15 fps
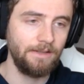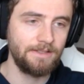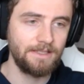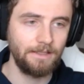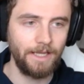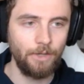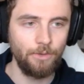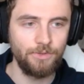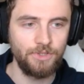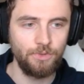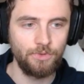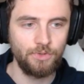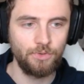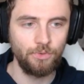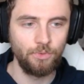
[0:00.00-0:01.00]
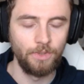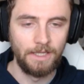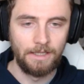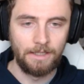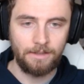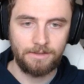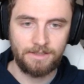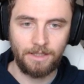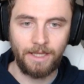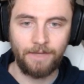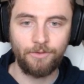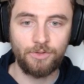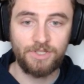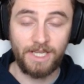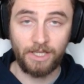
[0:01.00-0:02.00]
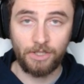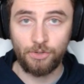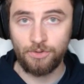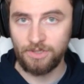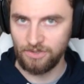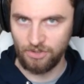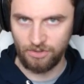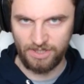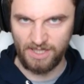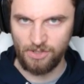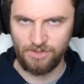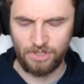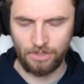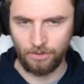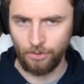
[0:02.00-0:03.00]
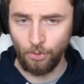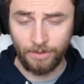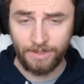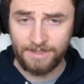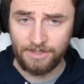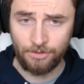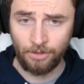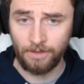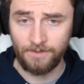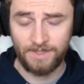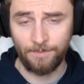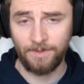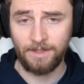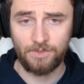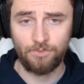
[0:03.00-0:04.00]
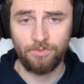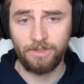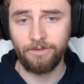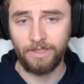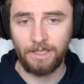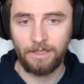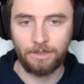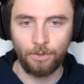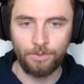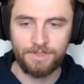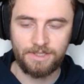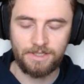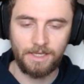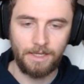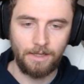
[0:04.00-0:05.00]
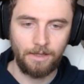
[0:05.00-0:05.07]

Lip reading: This allows you to still have your secondaries, because your secondaries are the only deterrent if something gets really, really close,